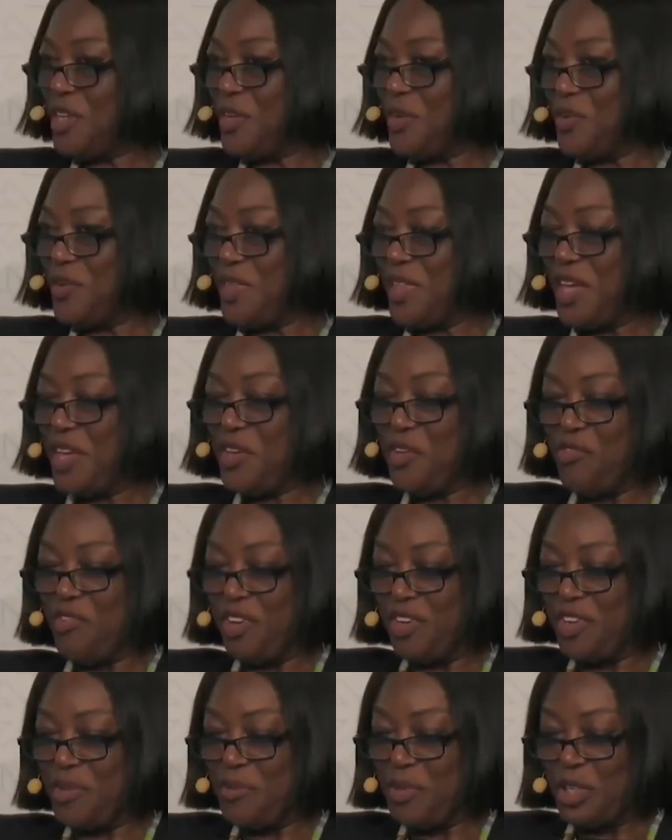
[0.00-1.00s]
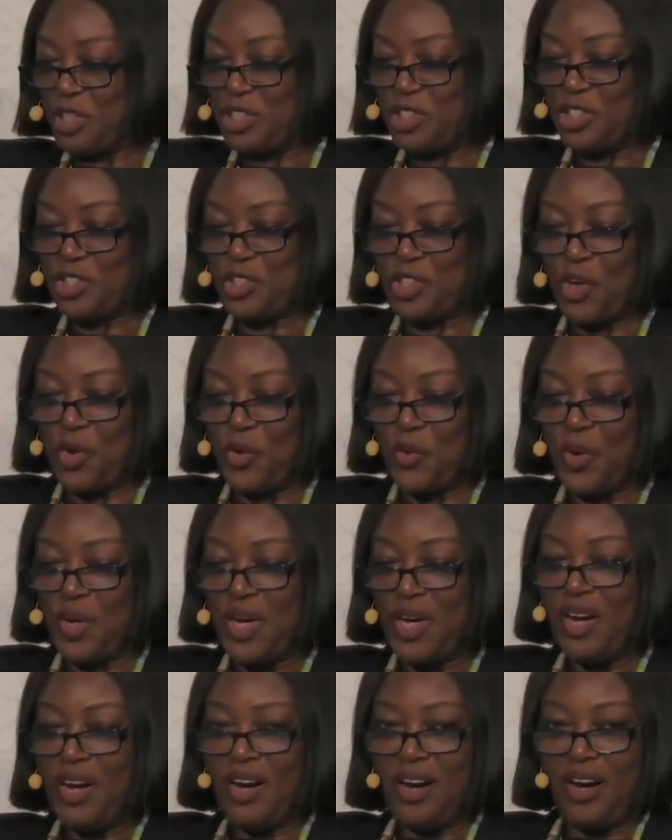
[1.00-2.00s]
Thank you. Thank you very much.
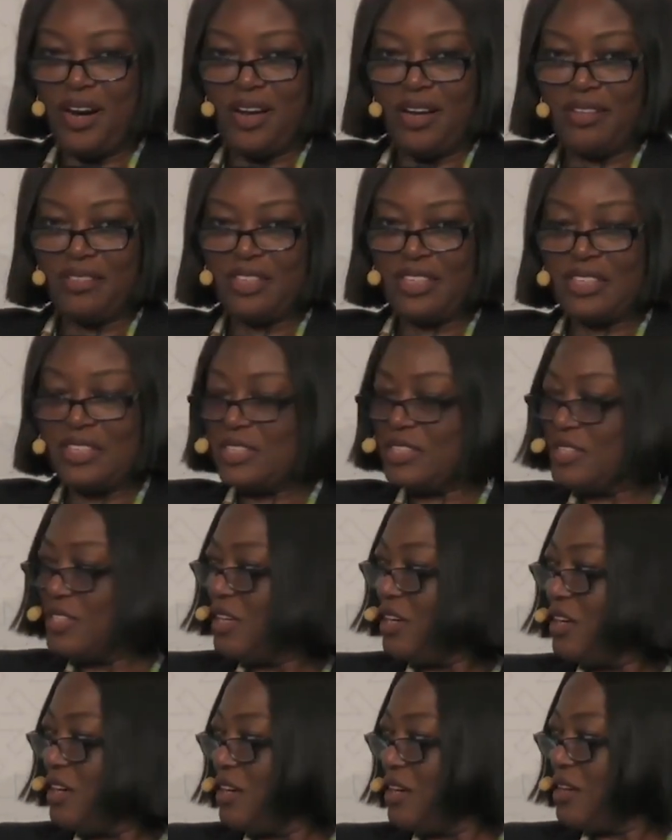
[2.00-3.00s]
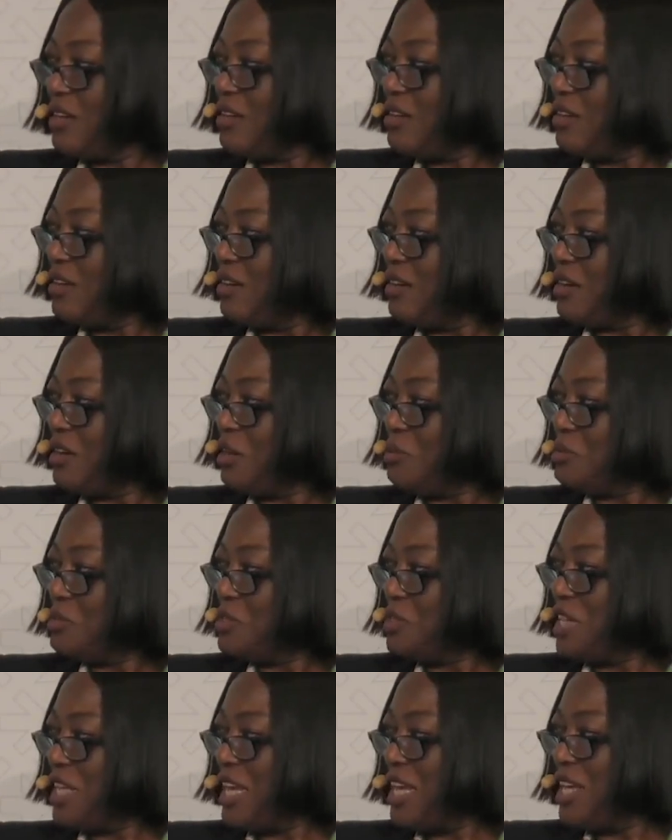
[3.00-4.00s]
So this
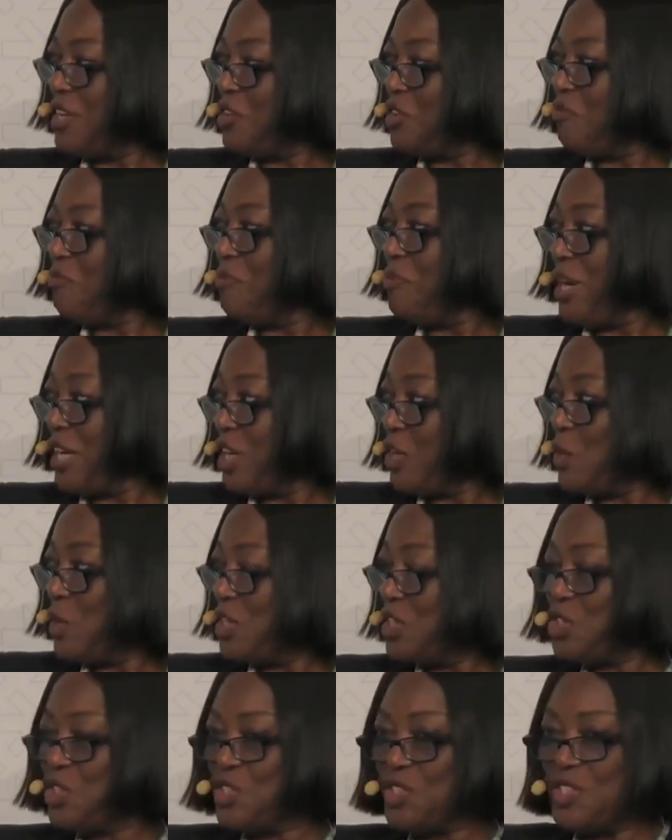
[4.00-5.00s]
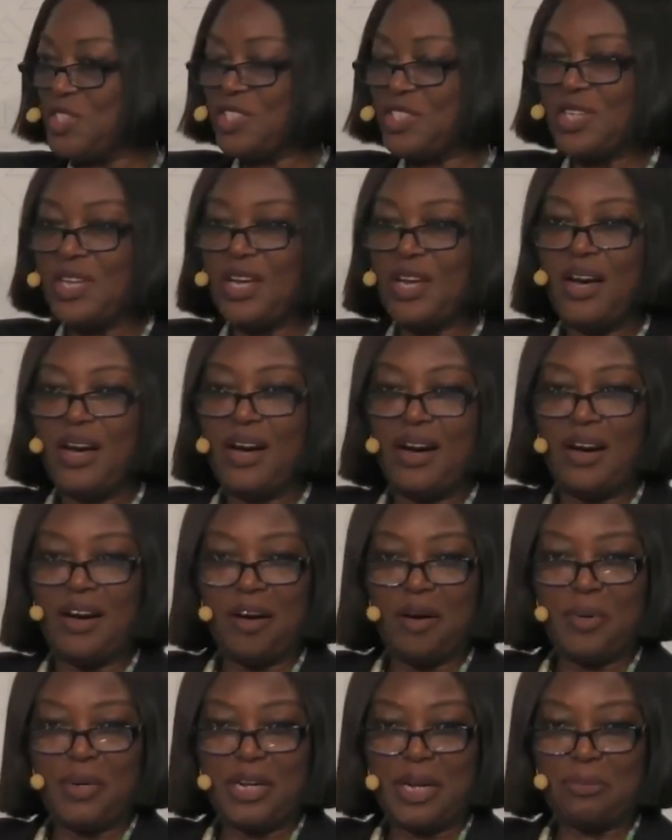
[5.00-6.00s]
comes to the end of my questions,
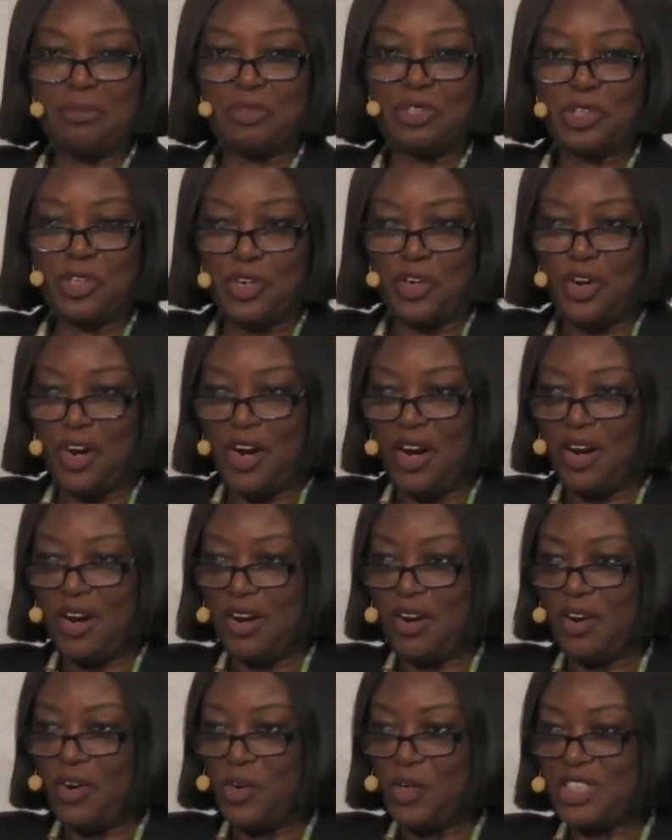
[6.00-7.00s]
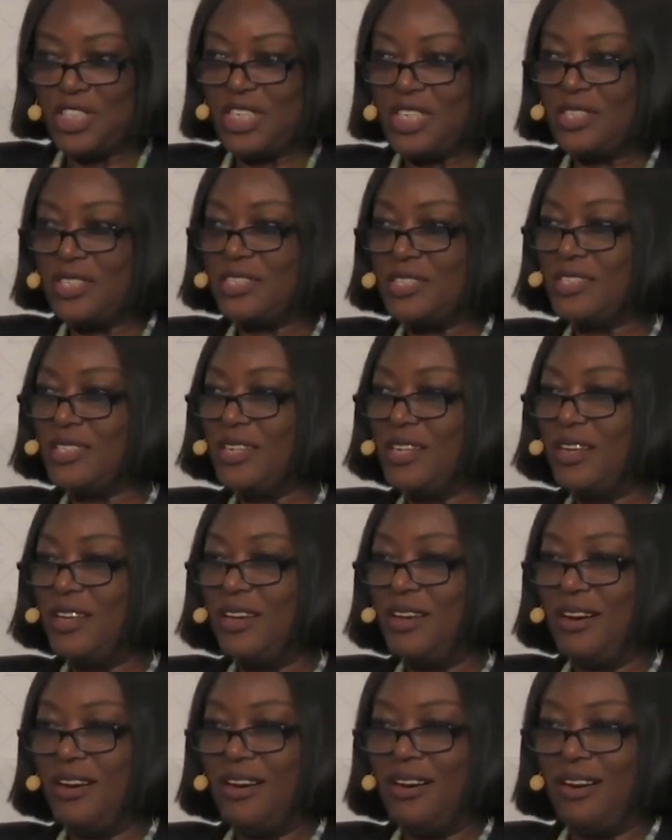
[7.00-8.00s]
but I'm sure our
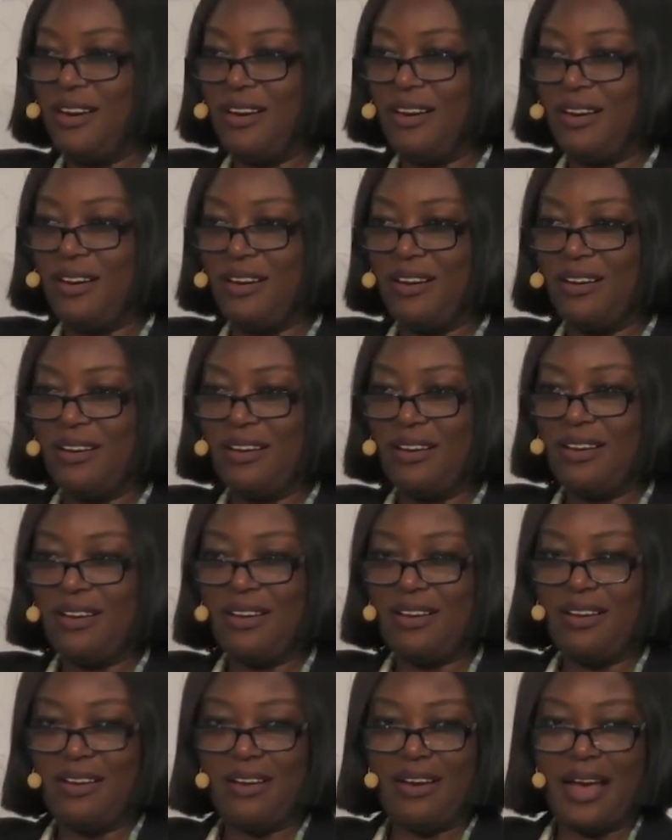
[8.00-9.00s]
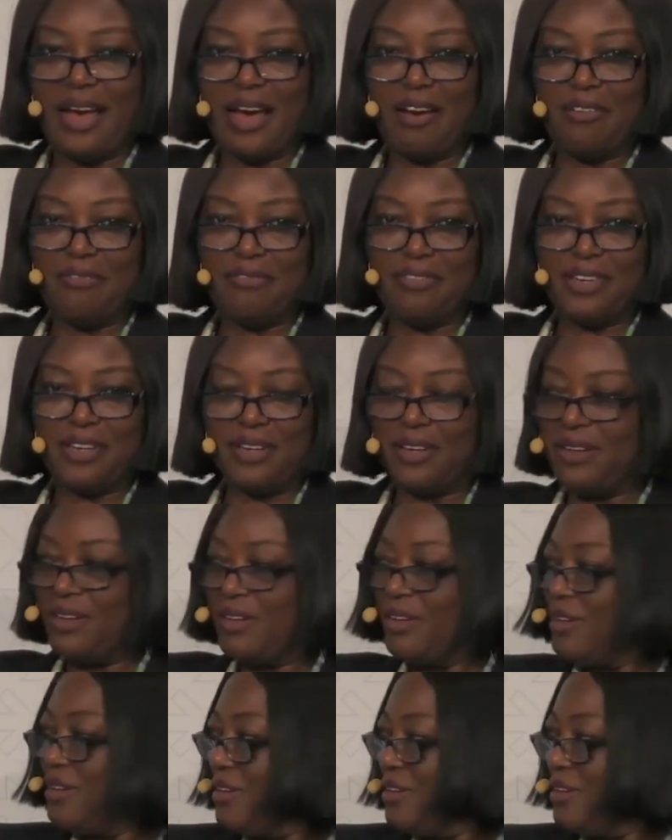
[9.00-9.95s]
audience have